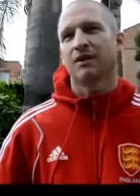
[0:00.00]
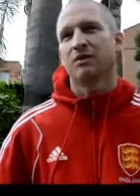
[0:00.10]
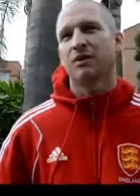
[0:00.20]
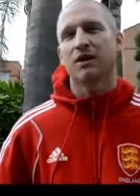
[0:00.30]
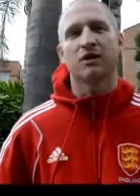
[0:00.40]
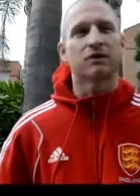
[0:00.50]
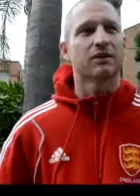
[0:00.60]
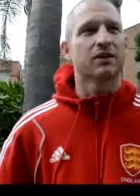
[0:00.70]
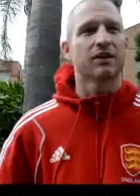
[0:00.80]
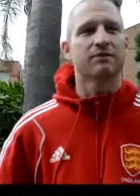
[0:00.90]
Well,
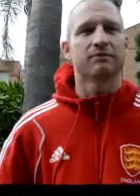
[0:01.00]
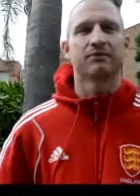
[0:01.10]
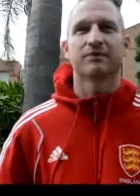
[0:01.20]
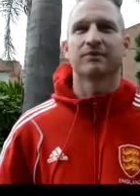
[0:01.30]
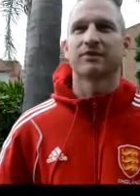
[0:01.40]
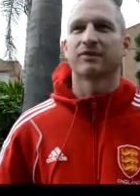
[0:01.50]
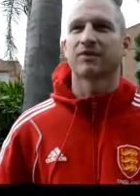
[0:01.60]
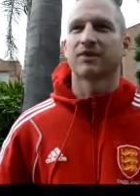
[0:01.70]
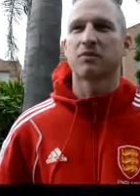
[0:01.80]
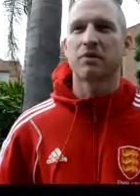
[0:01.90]
um,
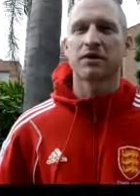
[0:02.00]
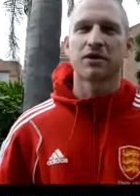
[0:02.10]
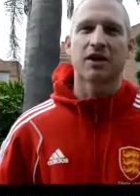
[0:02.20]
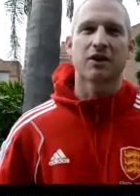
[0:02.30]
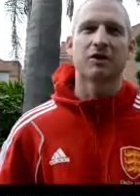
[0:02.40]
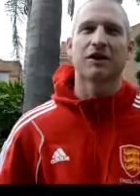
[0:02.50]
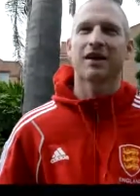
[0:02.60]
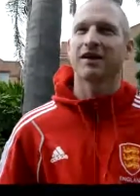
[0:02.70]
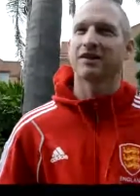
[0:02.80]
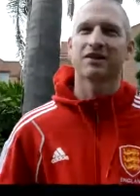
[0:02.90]
depends how,
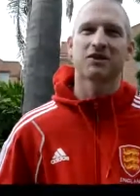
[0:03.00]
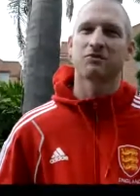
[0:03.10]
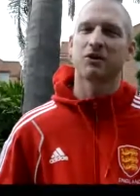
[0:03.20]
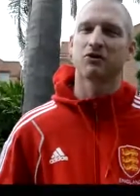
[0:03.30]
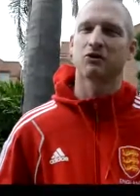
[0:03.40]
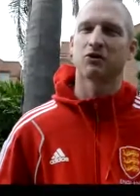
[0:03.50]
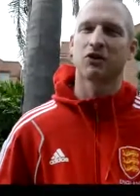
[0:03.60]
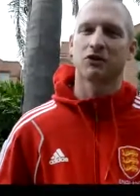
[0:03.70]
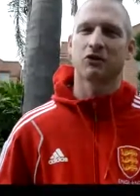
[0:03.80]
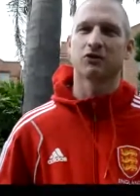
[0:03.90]
again, it depends on
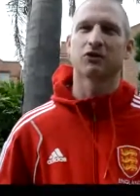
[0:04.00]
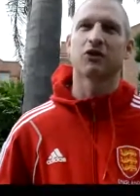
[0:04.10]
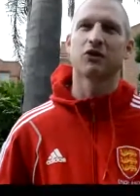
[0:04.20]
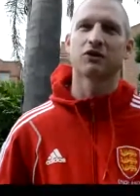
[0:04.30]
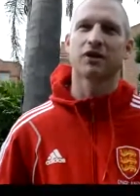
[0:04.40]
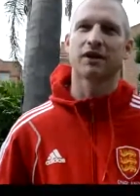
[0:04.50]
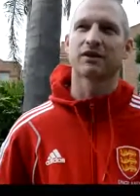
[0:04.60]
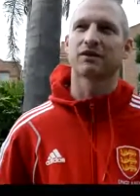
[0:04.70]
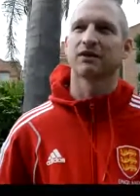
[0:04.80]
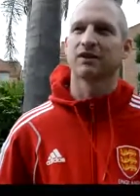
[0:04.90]
lots of
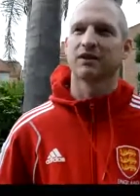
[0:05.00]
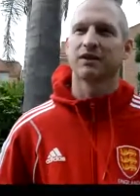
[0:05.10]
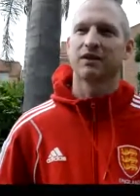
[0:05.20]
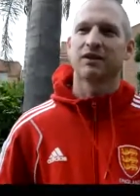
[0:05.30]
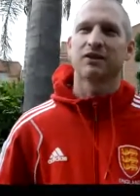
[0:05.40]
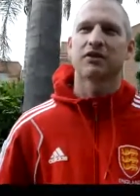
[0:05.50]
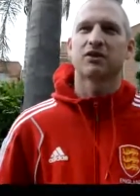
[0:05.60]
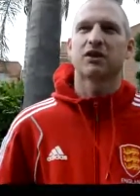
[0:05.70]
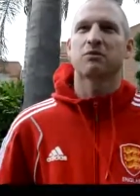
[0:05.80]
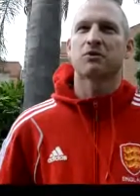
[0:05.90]
context. On the
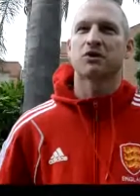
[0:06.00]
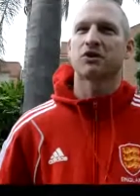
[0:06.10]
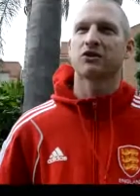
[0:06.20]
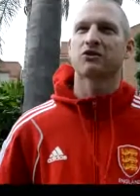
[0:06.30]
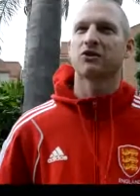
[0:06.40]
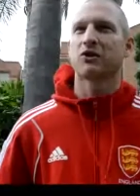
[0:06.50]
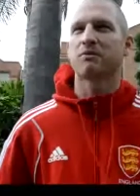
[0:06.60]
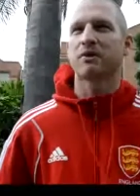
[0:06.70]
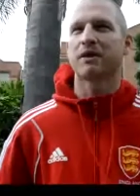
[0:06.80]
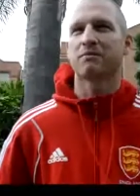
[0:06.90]
assumption that you're trying to
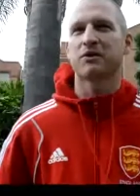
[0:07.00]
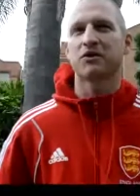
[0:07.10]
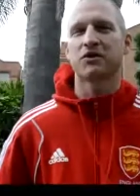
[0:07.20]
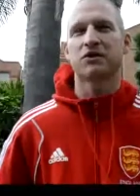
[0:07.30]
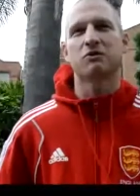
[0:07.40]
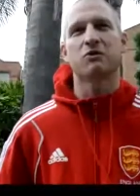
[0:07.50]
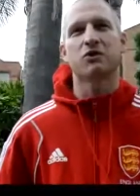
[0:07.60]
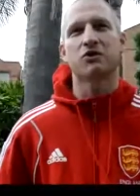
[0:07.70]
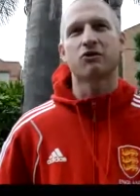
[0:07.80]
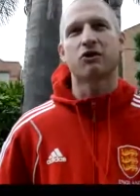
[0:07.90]
be ambitious in what
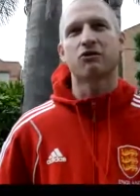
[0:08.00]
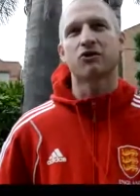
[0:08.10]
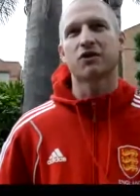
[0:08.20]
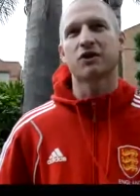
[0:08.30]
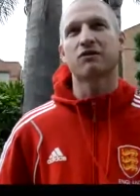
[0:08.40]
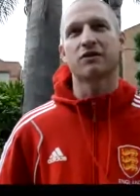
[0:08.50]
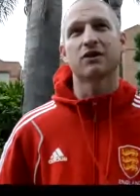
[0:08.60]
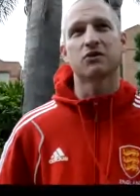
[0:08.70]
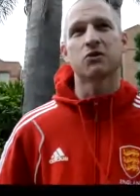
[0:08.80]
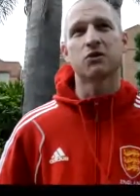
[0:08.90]
you're trying to achieve at
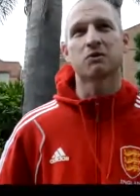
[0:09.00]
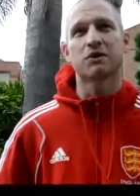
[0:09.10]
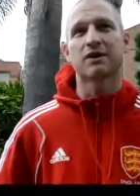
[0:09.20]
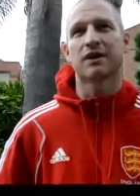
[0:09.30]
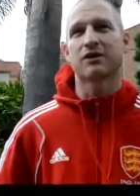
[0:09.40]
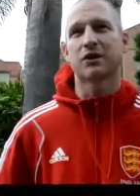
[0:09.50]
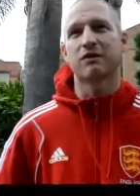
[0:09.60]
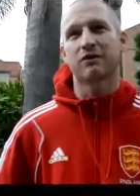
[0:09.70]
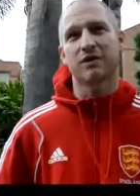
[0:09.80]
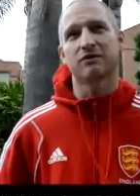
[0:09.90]
a tournament and you
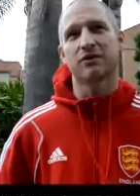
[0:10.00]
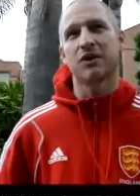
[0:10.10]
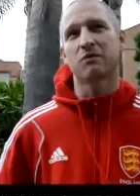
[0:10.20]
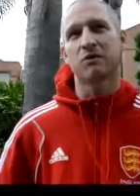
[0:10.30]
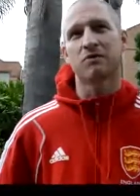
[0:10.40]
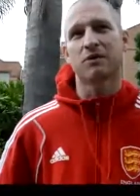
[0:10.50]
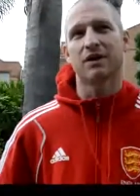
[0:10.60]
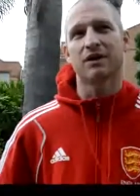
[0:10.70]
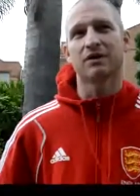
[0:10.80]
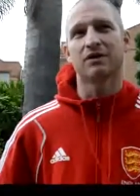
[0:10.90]
have enough time with the
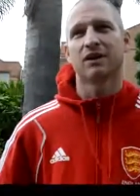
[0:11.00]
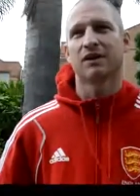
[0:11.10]
players,